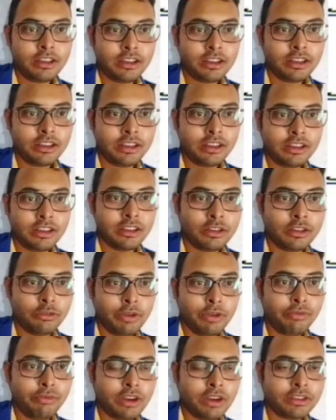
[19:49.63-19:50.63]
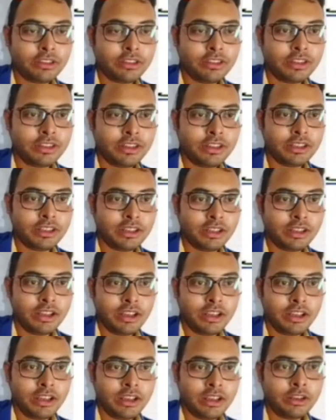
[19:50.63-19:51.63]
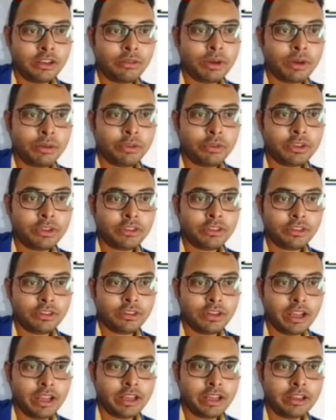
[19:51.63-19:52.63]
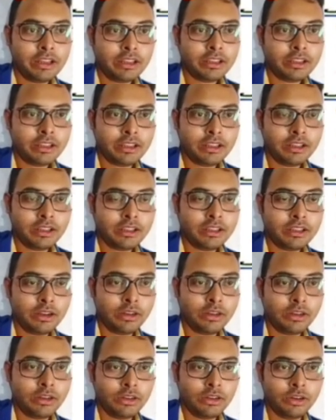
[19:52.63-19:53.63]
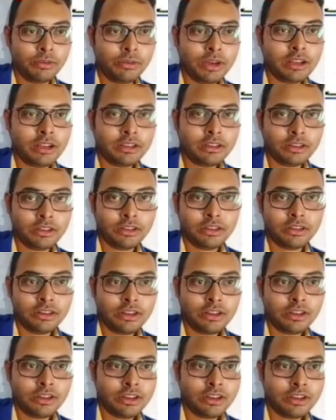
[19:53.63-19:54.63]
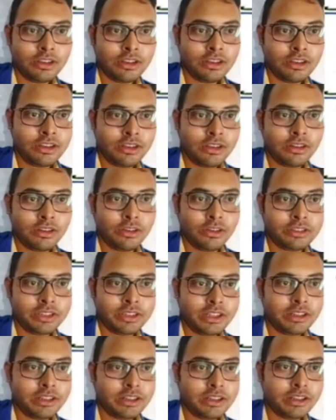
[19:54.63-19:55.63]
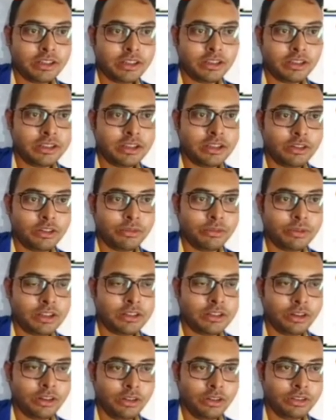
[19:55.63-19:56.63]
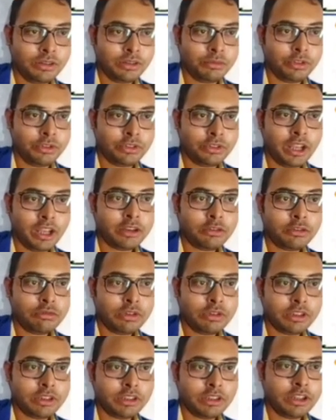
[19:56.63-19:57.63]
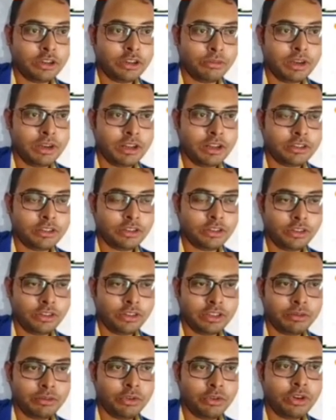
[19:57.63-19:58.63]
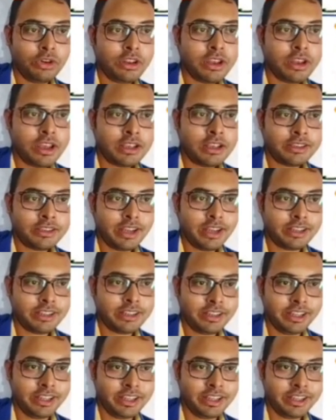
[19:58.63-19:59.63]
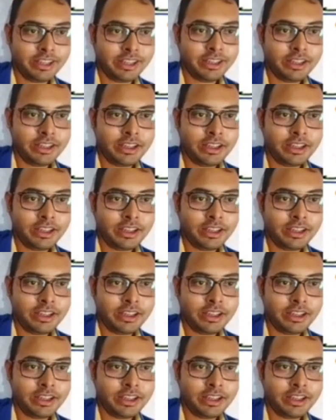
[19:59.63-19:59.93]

Psi is the wave function, is superposition like this. This is the normalization constant, this is the normalization constant for psi 2, this is the normalization constant for psi